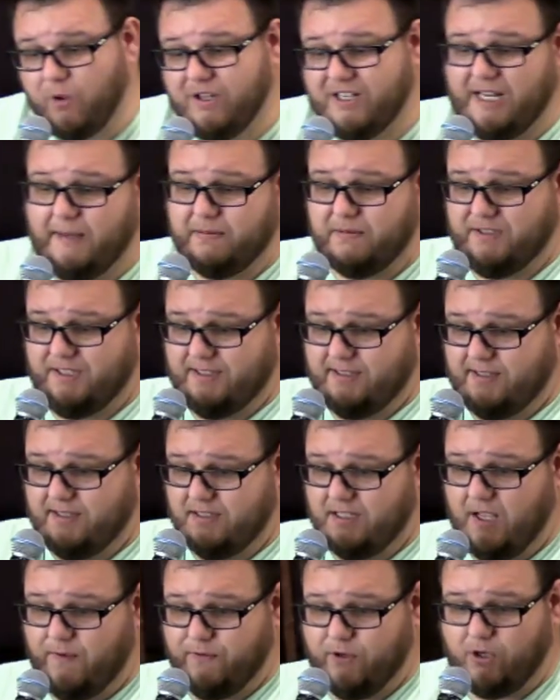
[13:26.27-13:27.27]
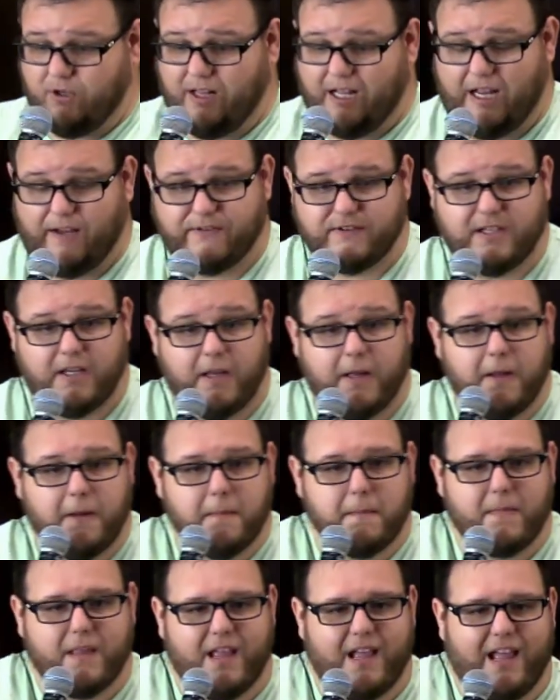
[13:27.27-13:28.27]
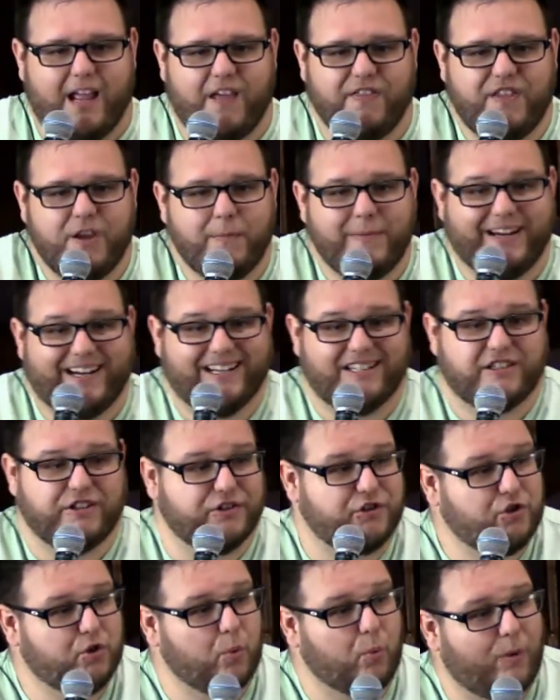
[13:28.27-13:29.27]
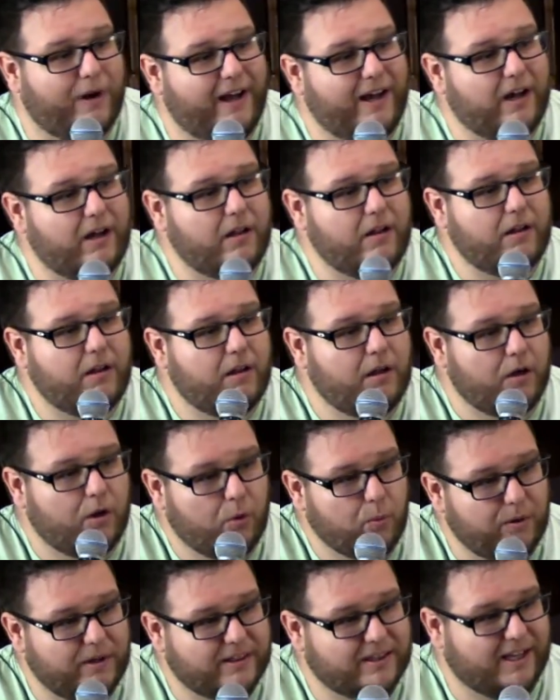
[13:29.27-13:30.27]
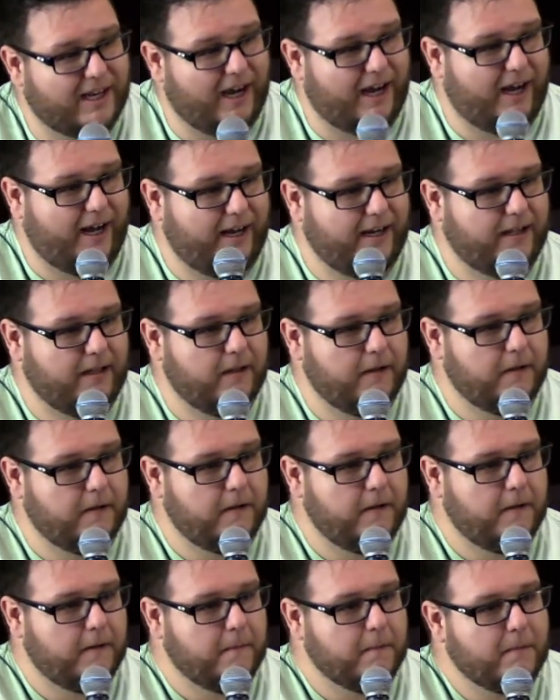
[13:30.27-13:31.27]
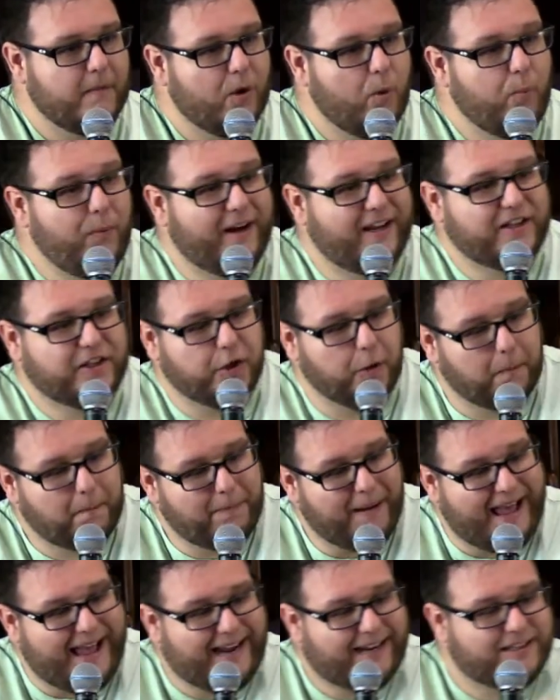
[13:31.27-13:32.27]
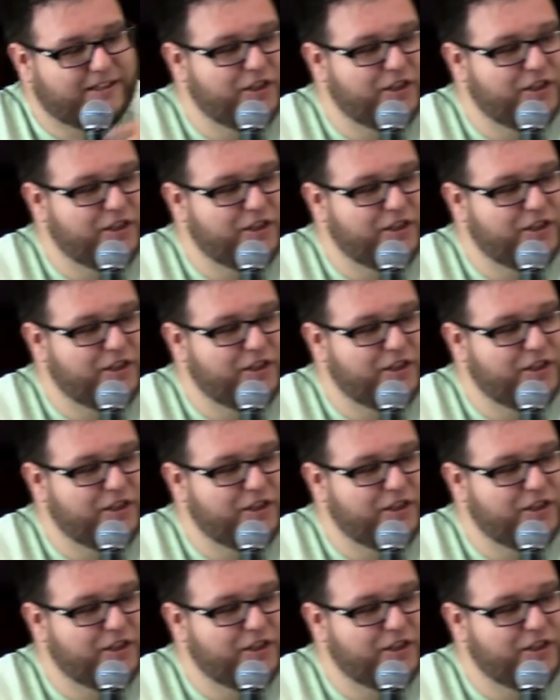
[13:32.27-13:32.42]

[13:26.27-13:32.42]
the depth of Jesus' love in our lives. And then we get to dwell with God. We get to go back